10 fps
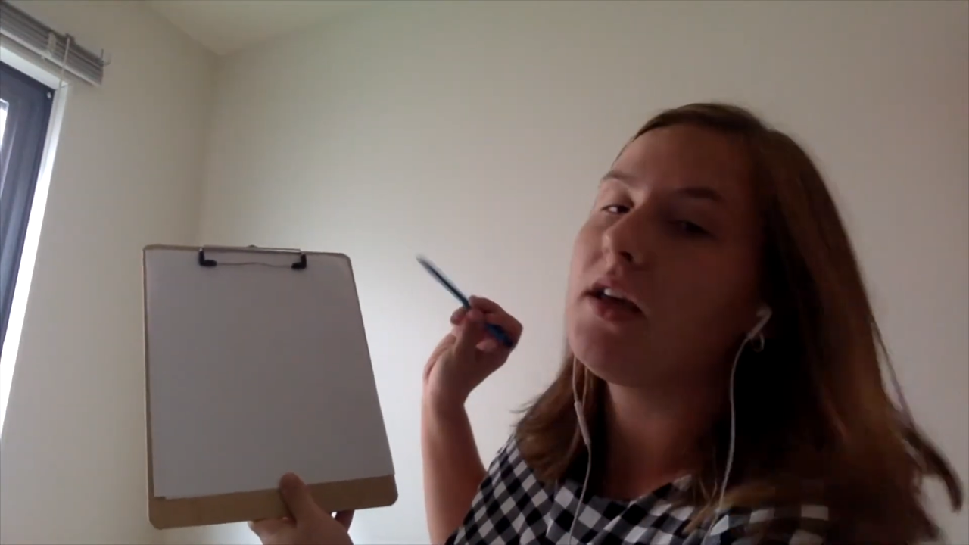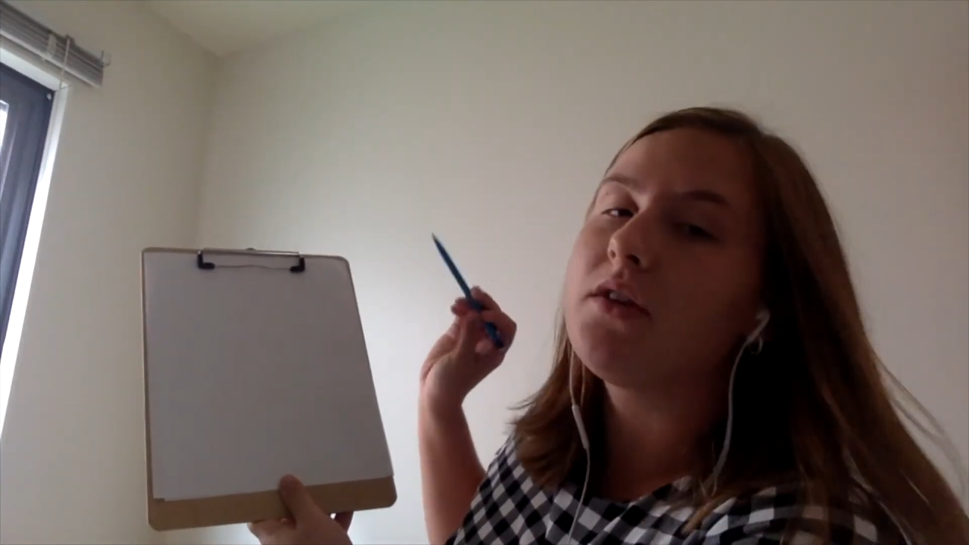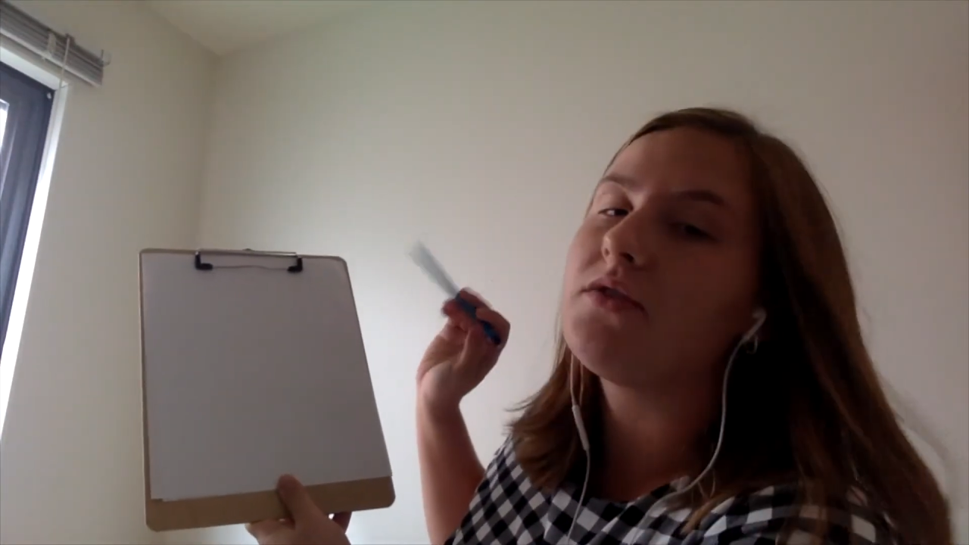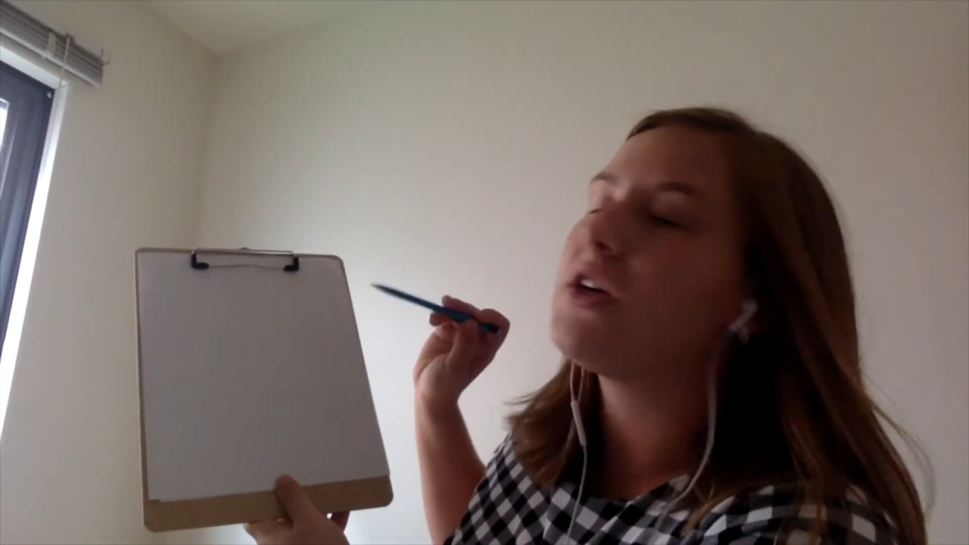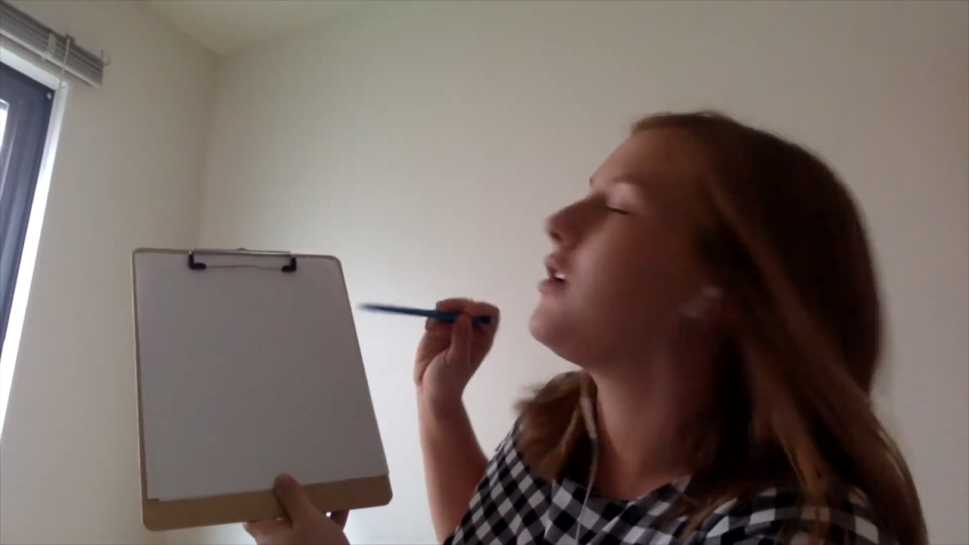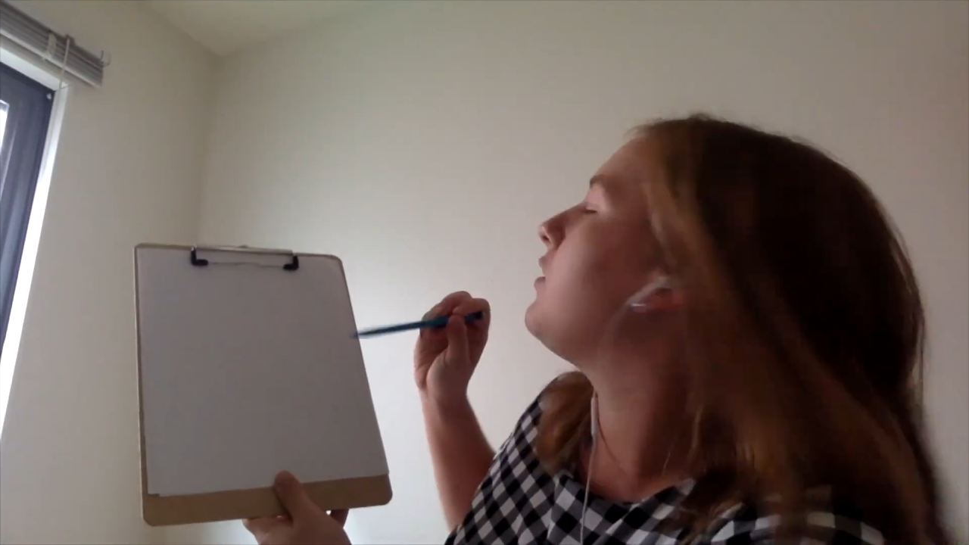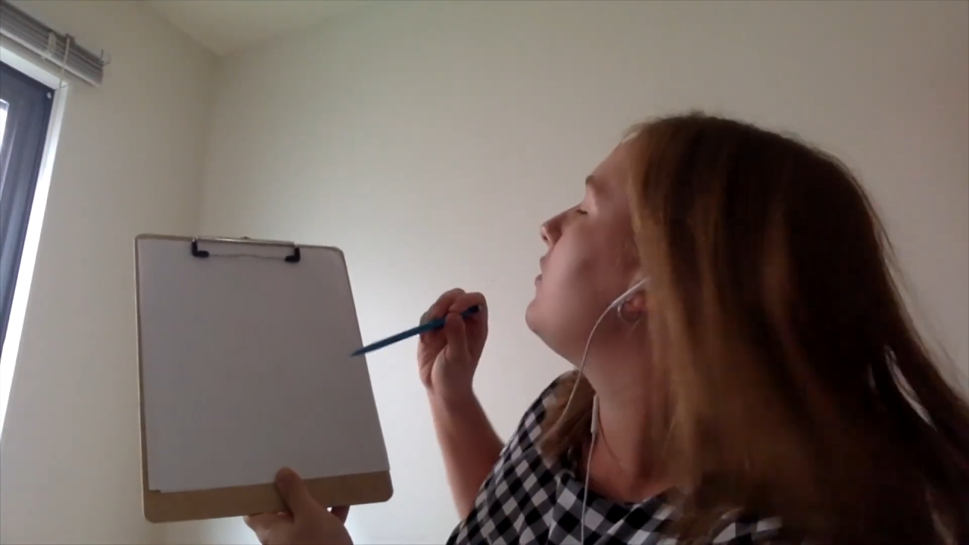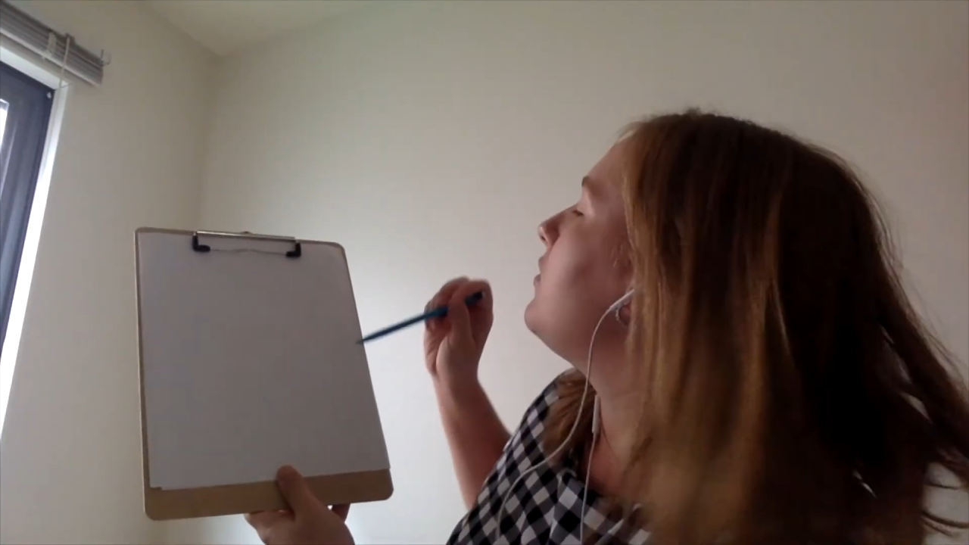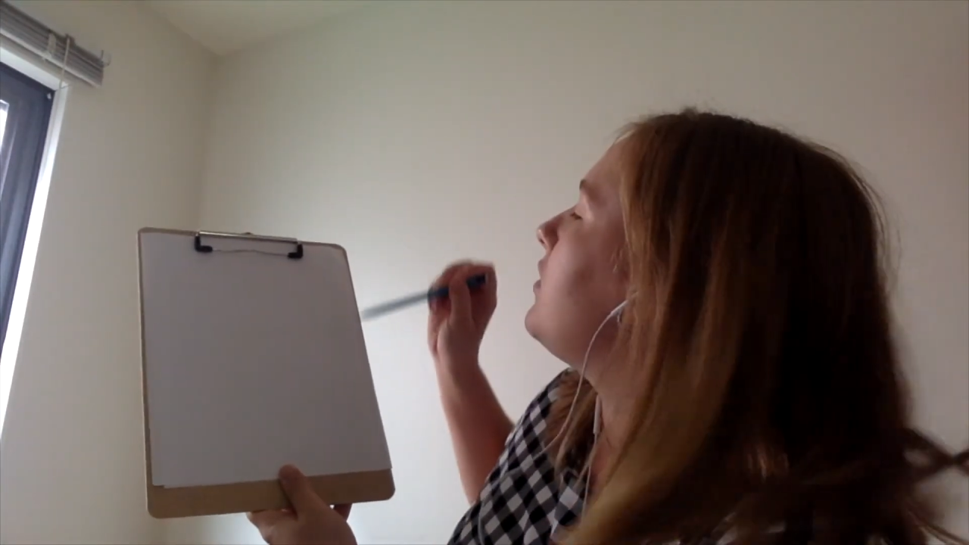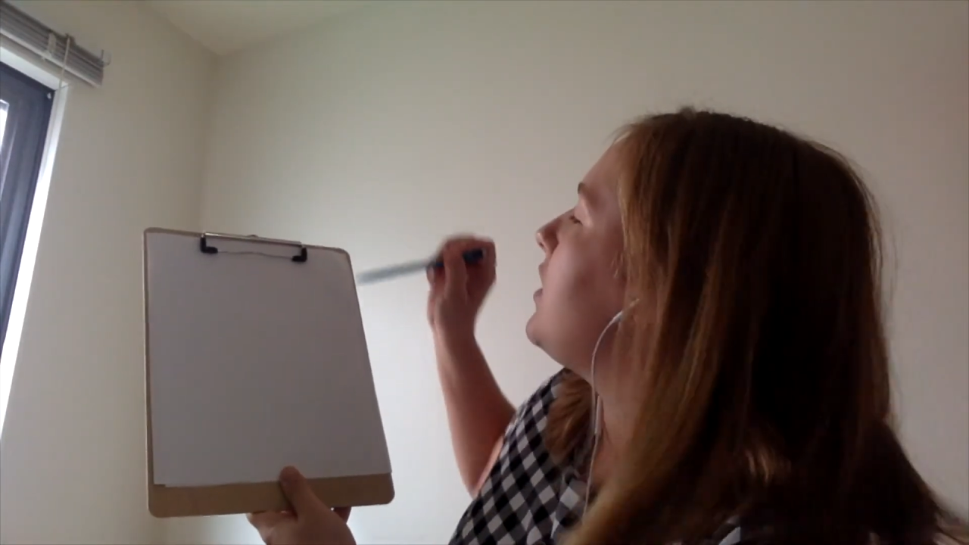you
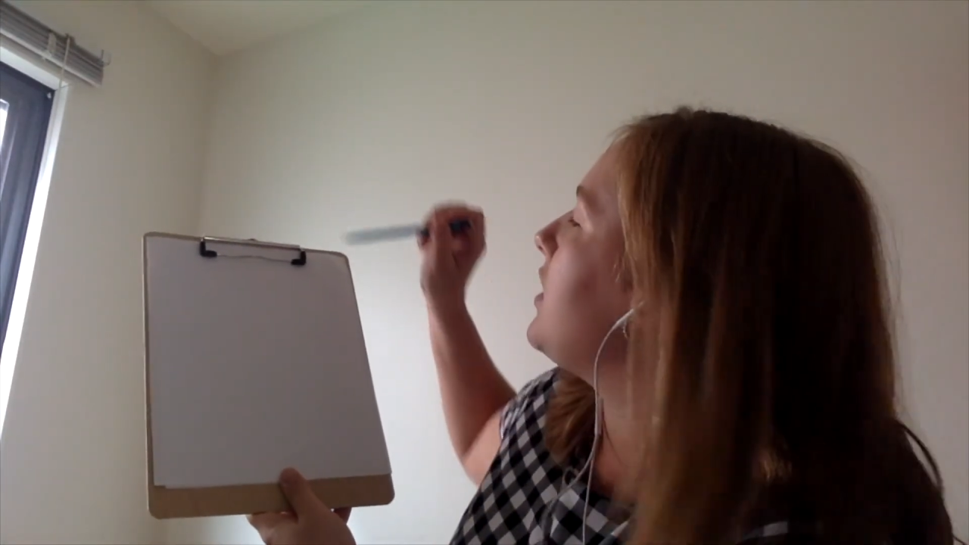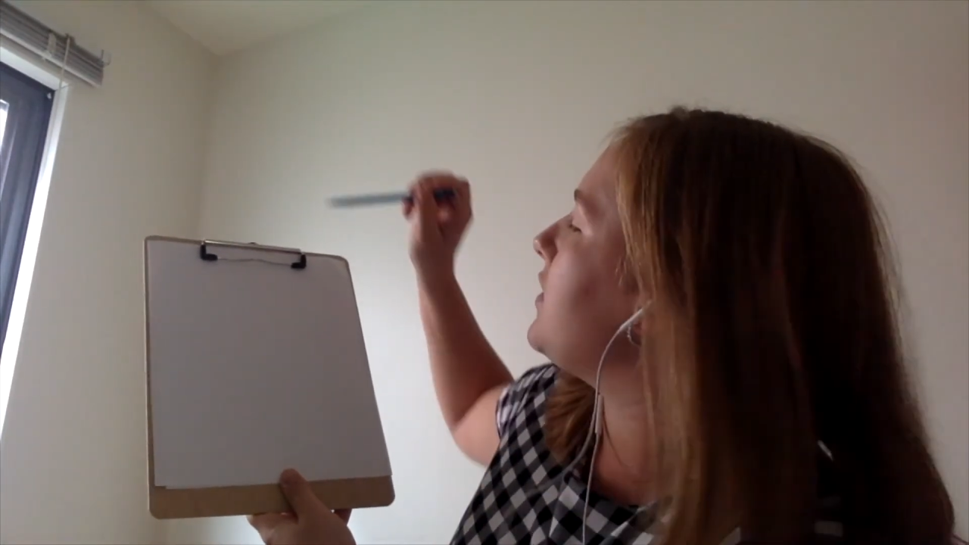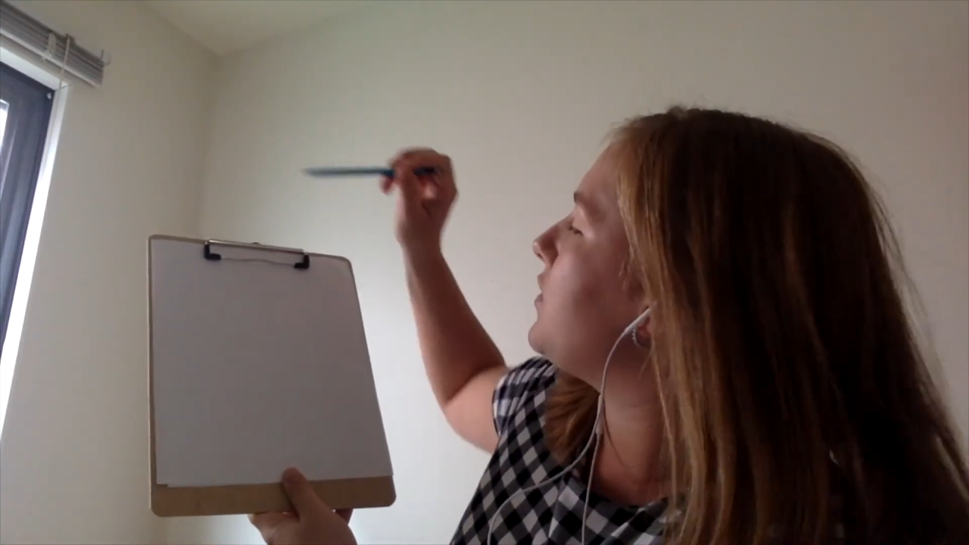do is